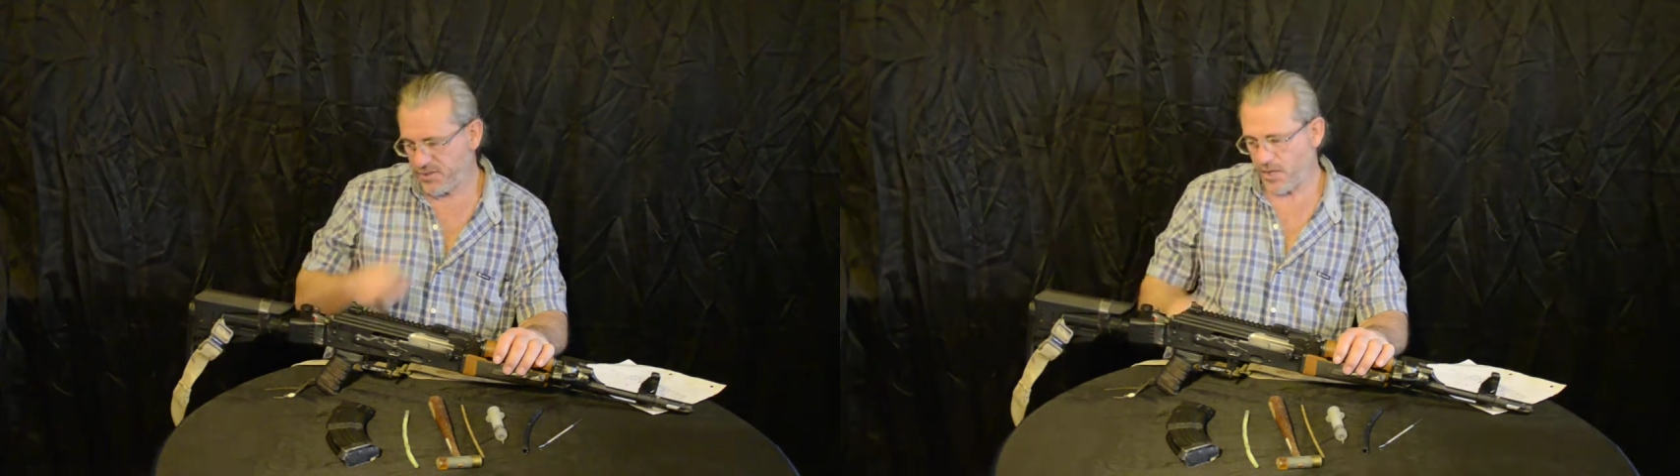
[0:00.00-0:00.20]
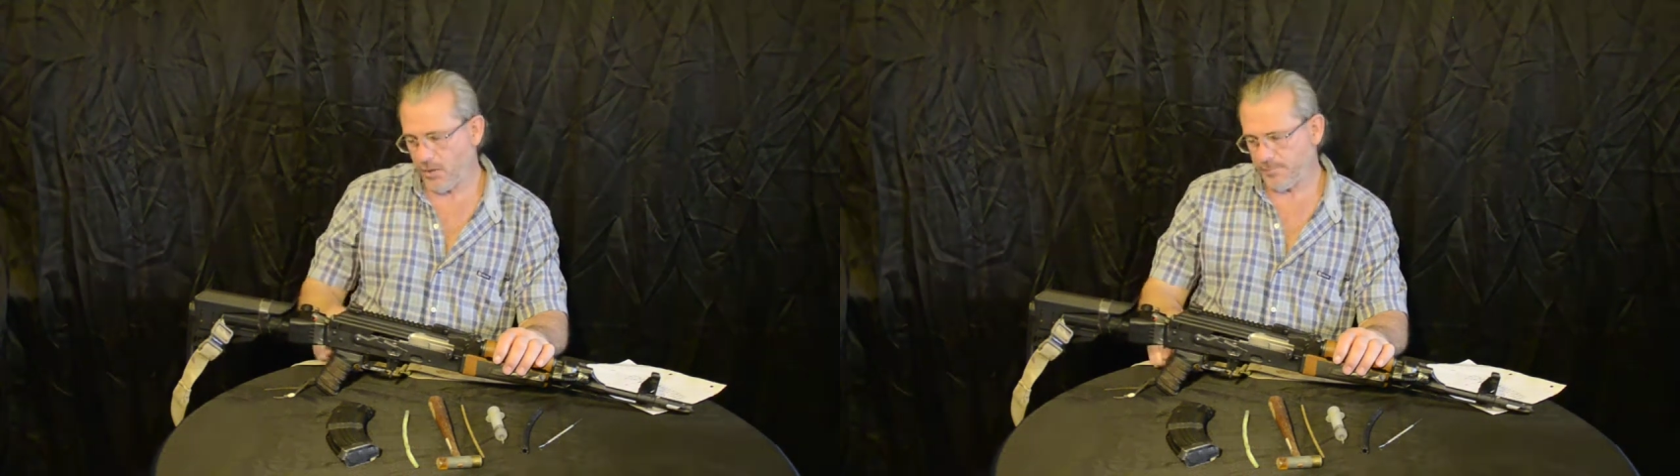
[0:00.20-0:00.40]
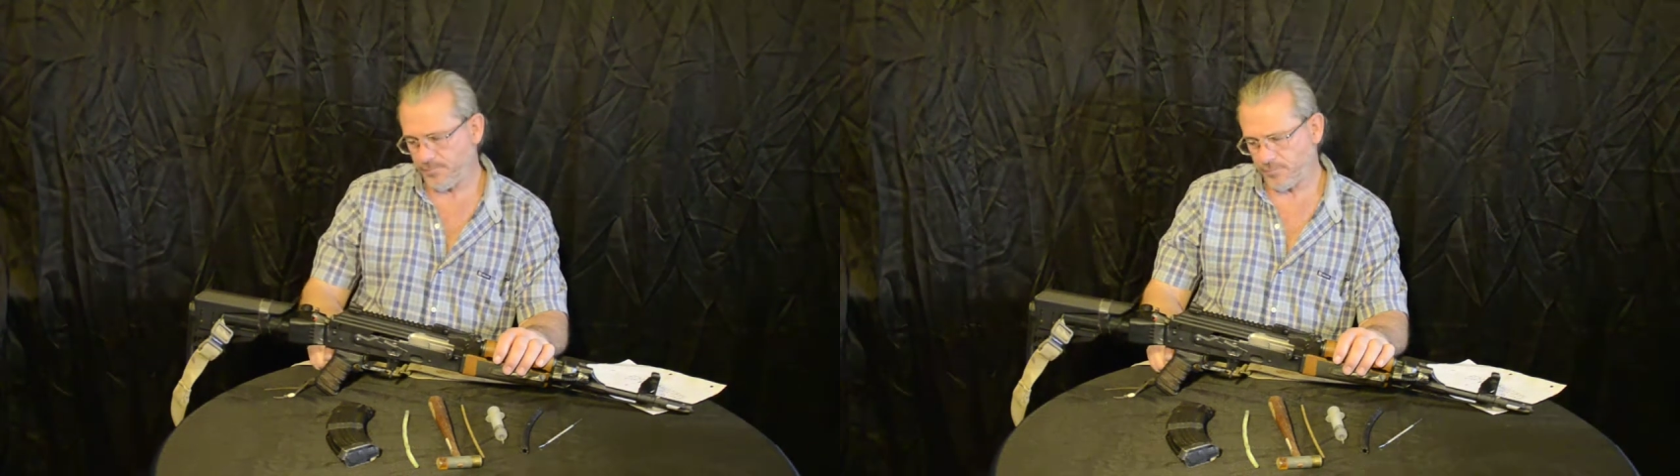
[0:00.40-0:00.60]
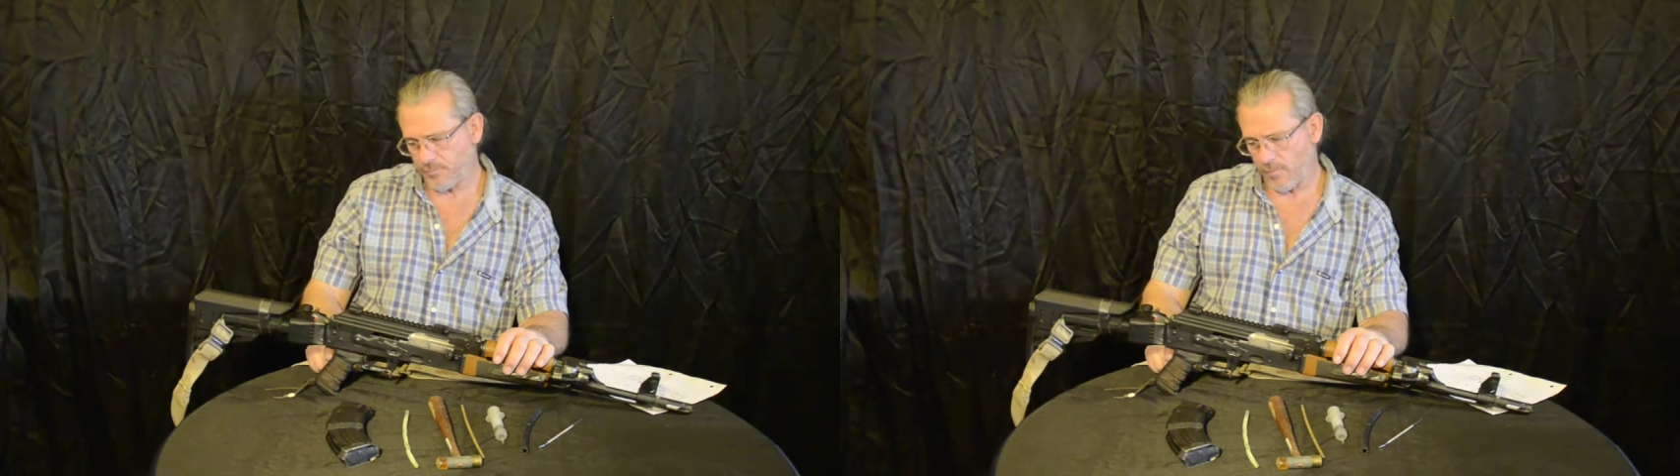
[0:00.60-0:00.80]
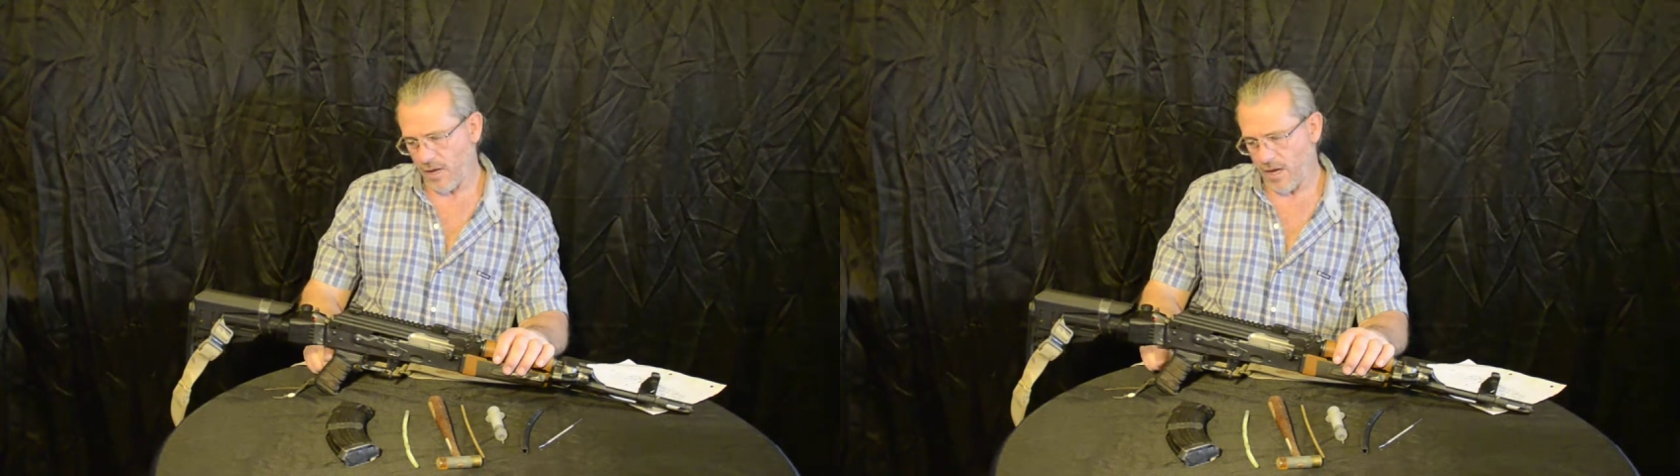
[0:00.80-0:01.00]
So
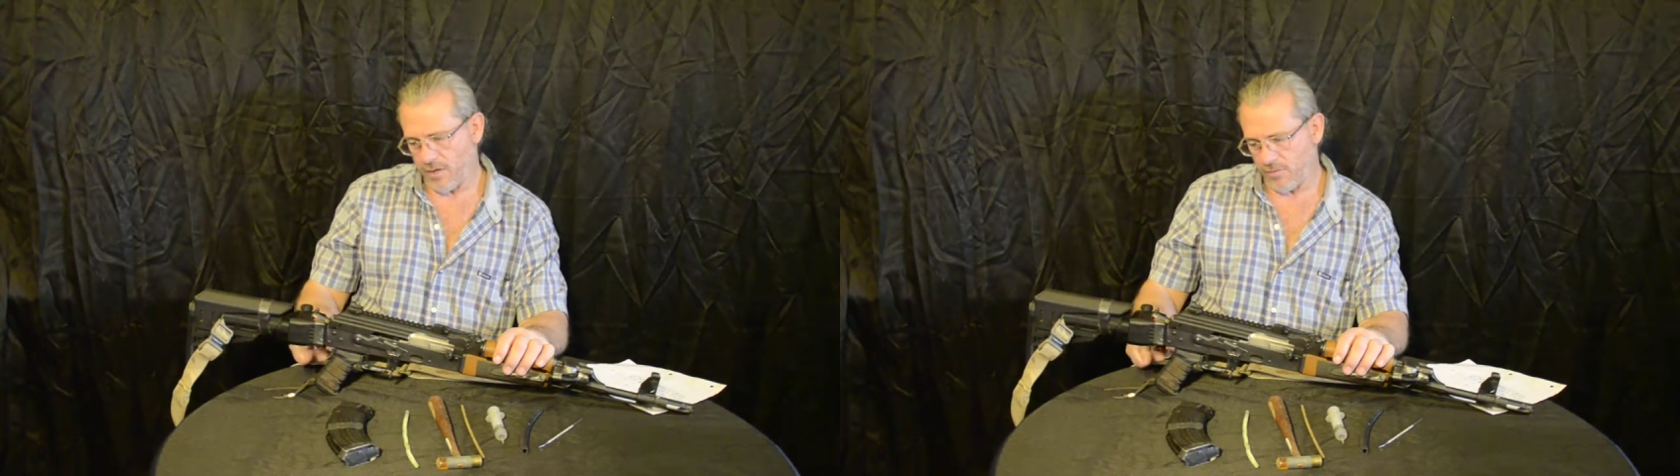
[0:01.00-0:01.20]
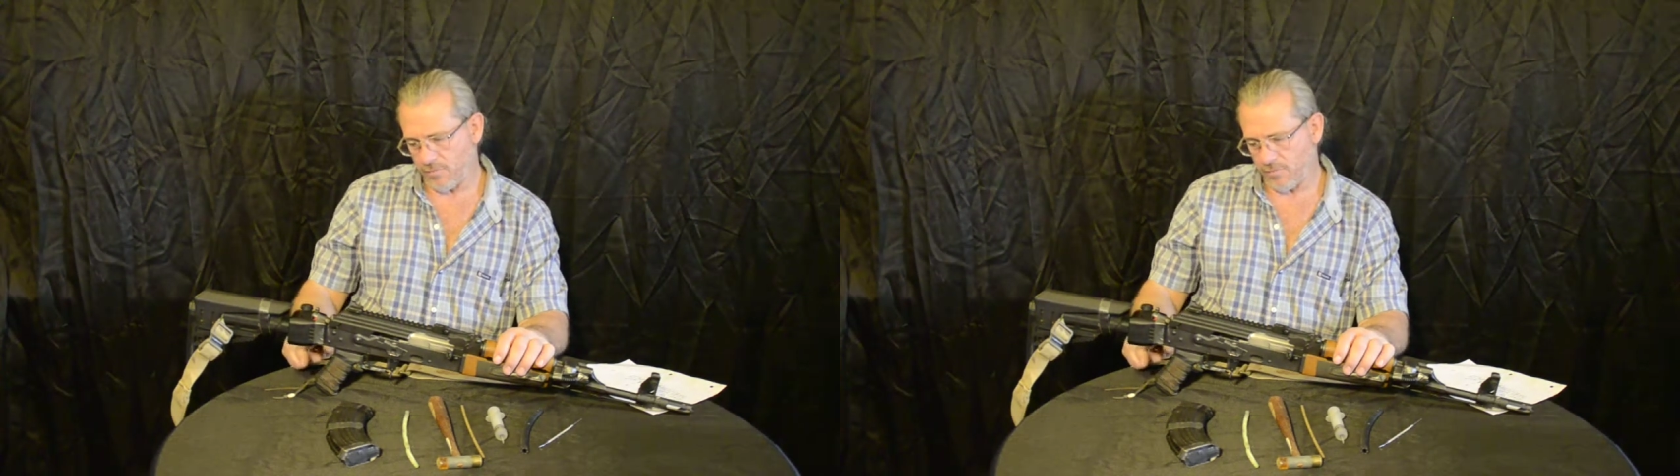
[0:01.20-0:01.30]
I